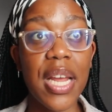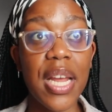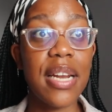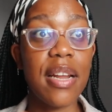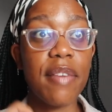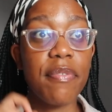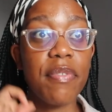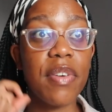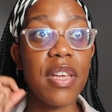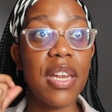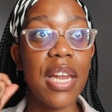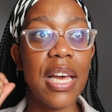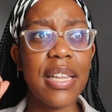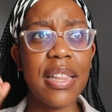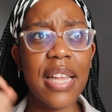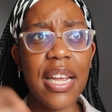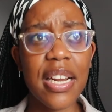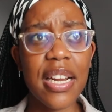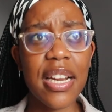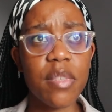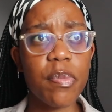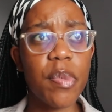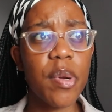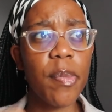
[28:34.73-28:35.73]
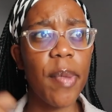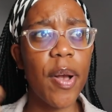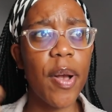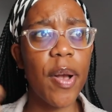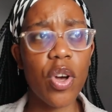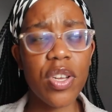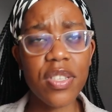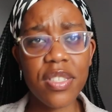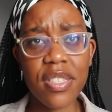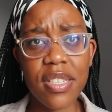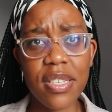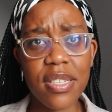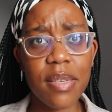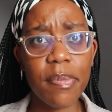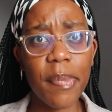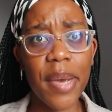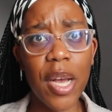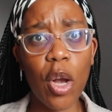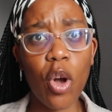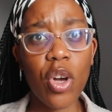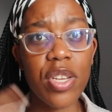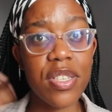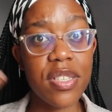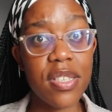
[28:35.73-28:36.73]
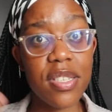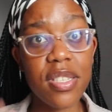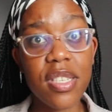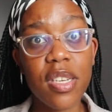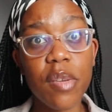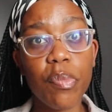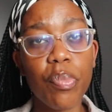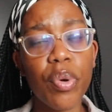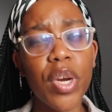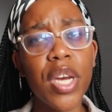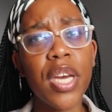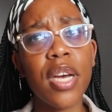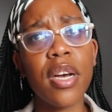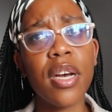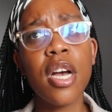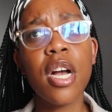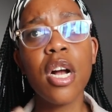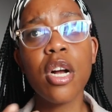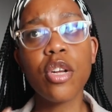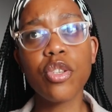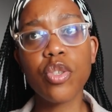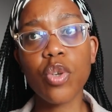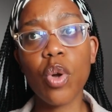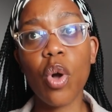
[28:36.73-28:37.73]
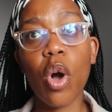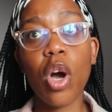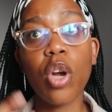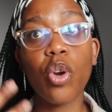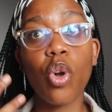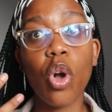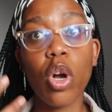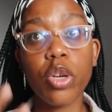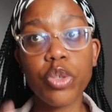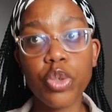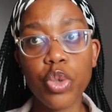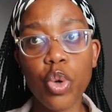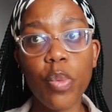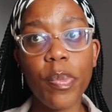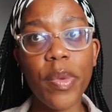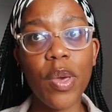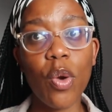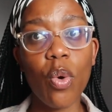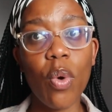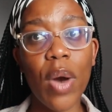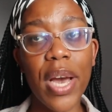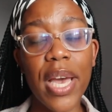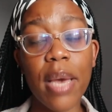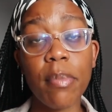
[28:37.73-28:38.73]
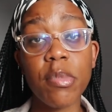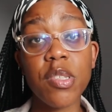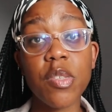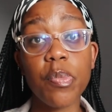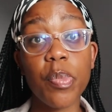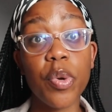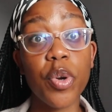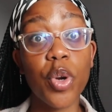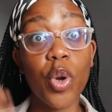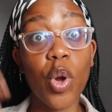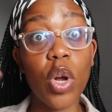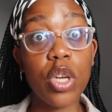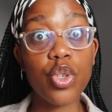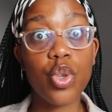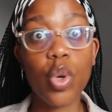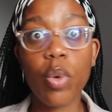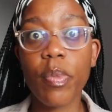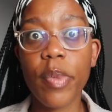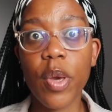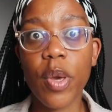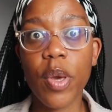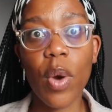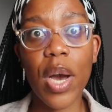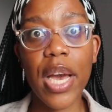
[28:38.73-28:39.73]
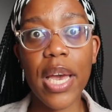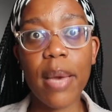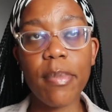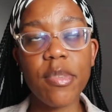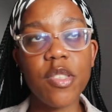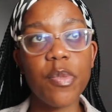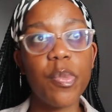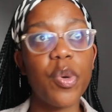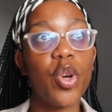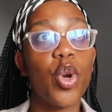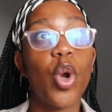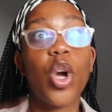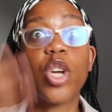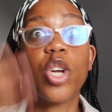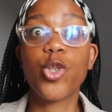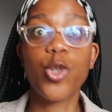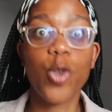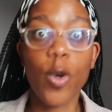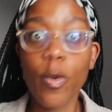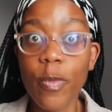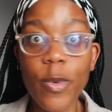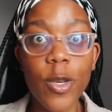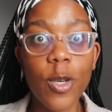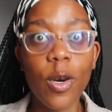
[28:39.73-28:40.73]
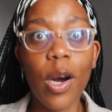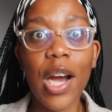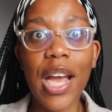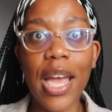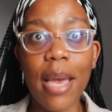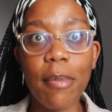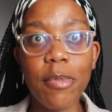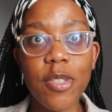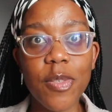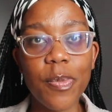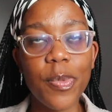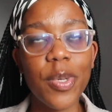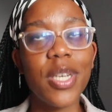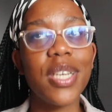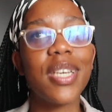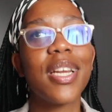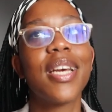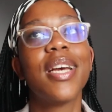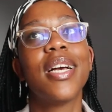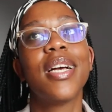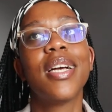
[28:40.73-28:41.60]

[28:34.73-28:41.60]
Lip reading: And I feel like that has been my consistent prayer to God. God, show me who I am in spirit. God, show me who I am in spirit. God, show me who I am in spirit.